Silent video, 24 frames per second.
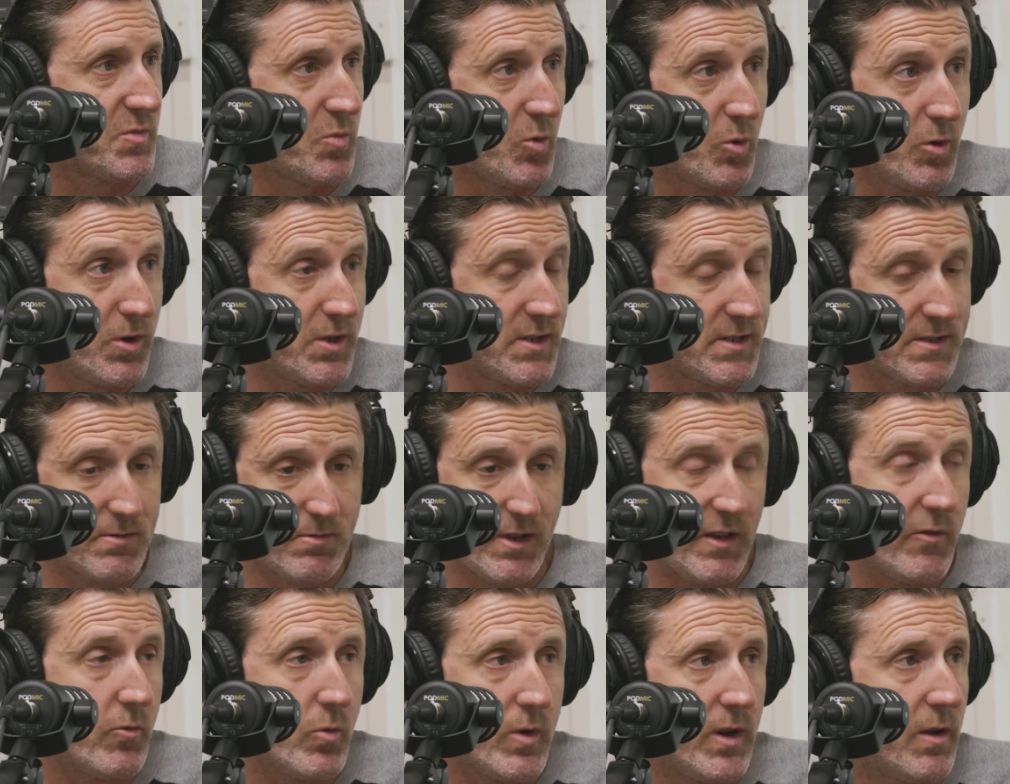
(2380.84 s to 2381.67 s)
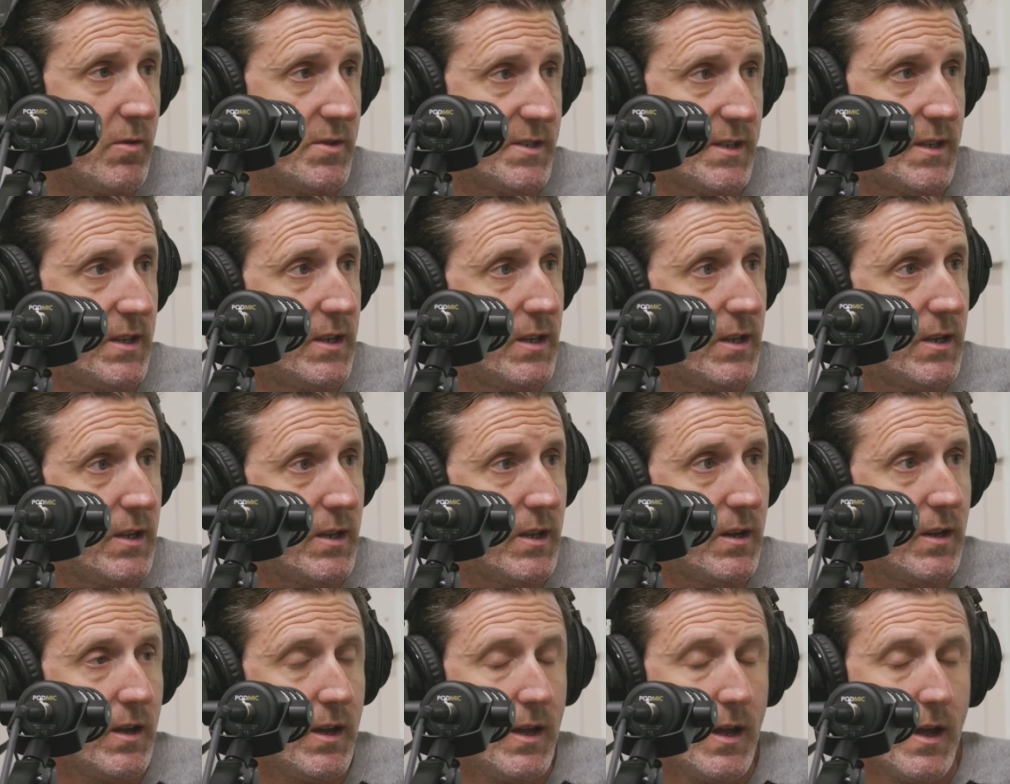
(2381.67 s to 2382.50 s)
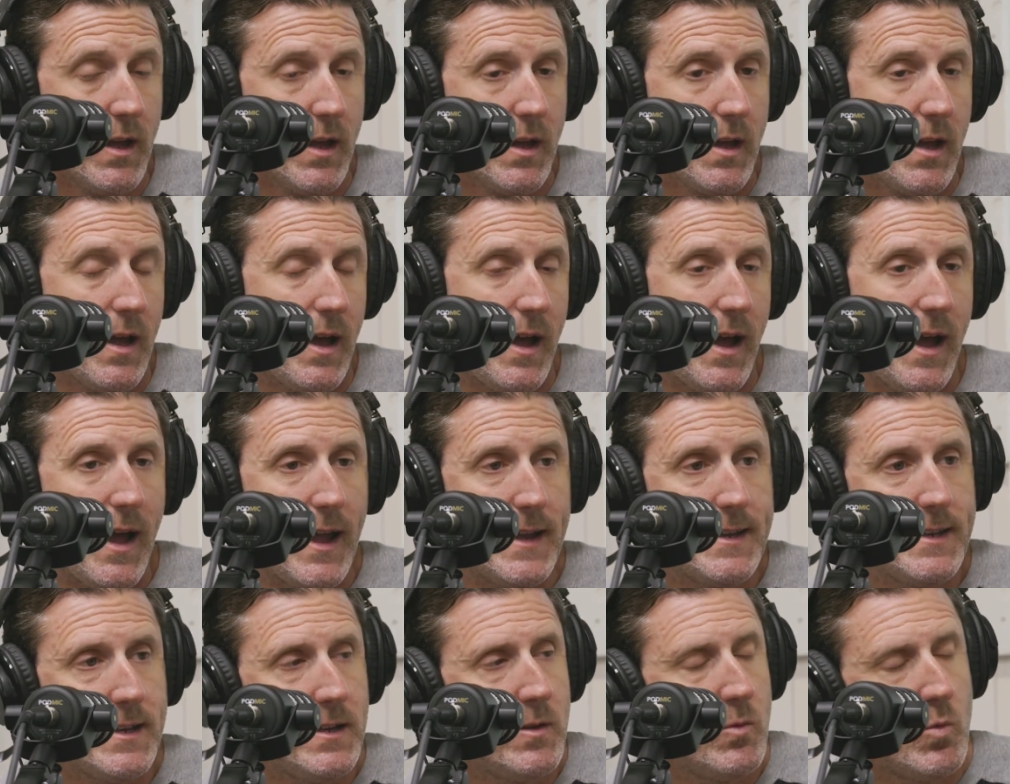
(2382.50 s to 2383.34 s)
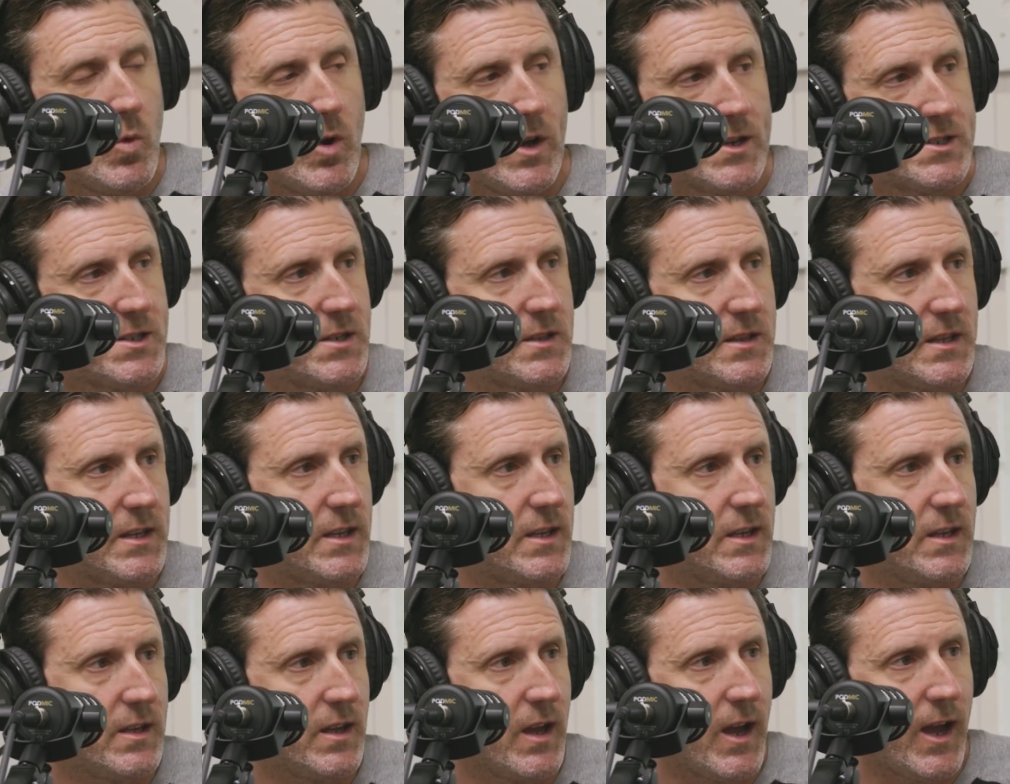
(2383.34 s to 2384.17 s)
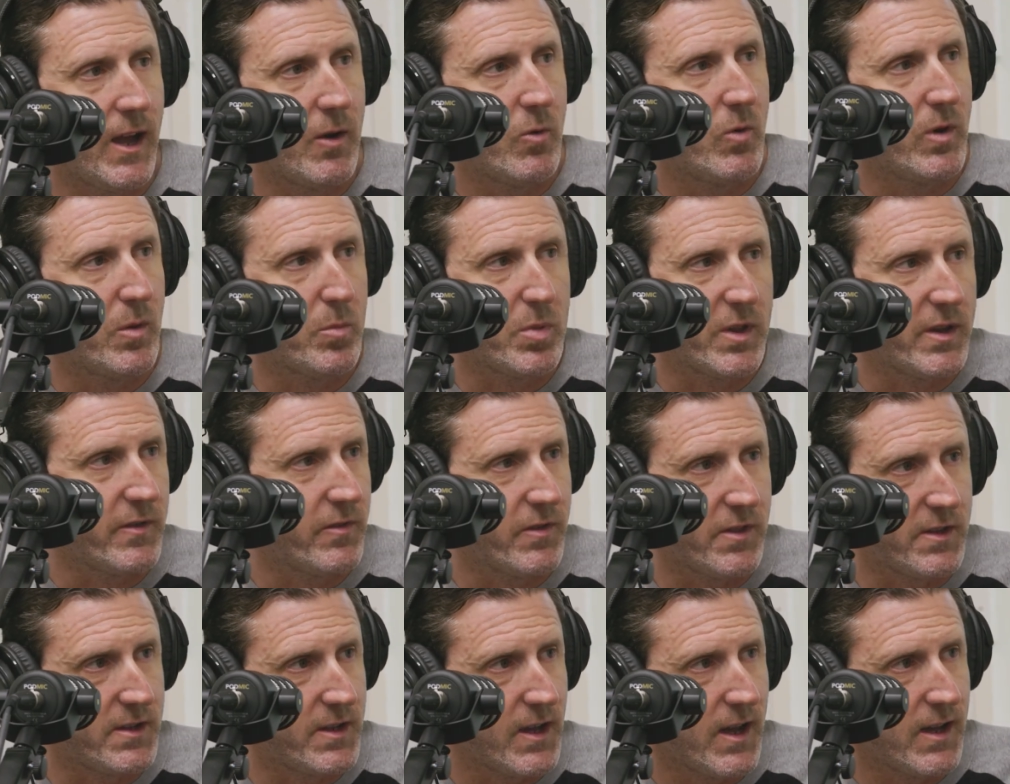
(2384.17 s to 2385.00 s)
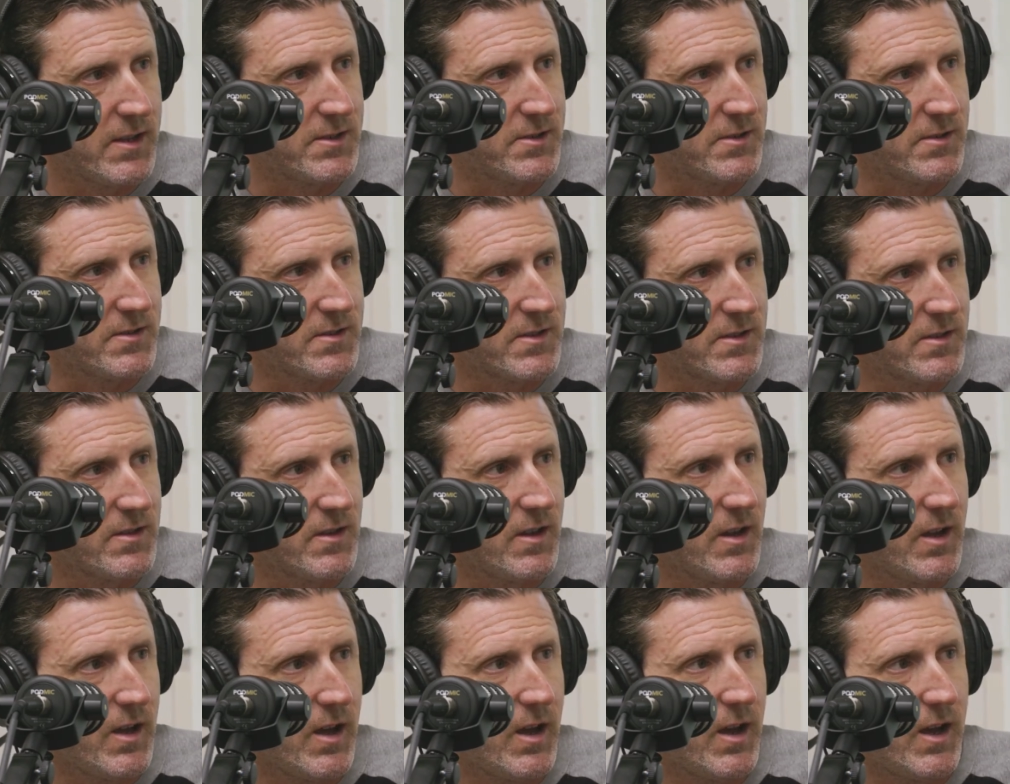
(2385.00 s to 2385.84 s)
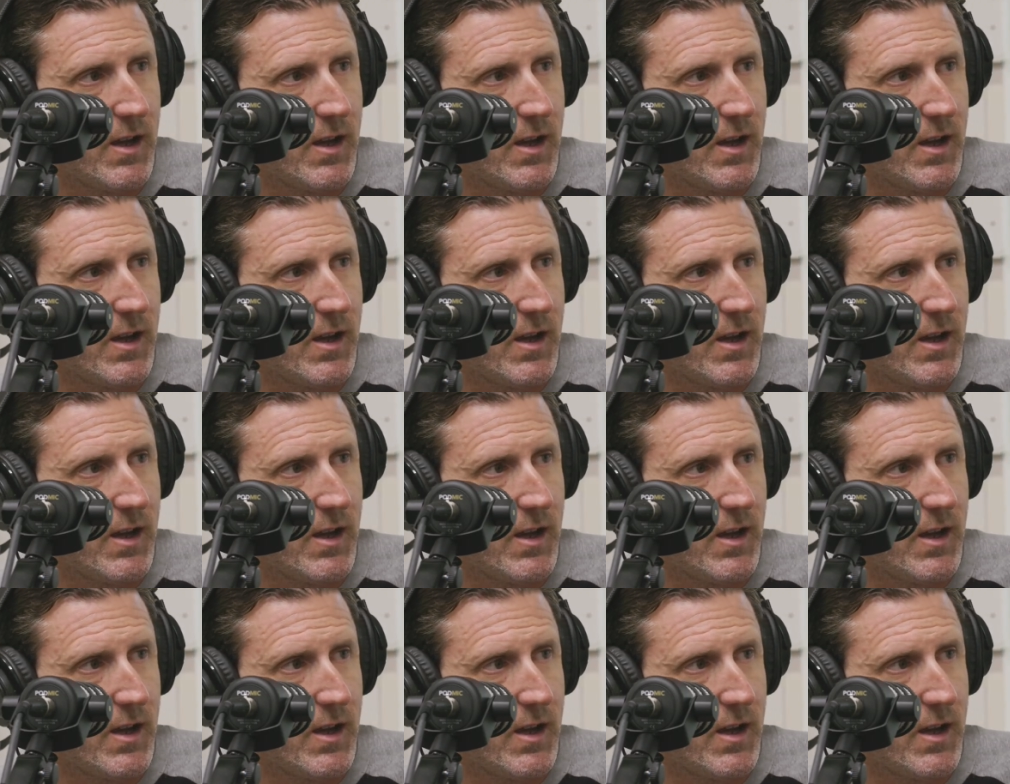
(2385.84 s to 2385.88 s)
sports, even when I was a kid, I didn't watch it thinking I want to play for the Dodgers. Right.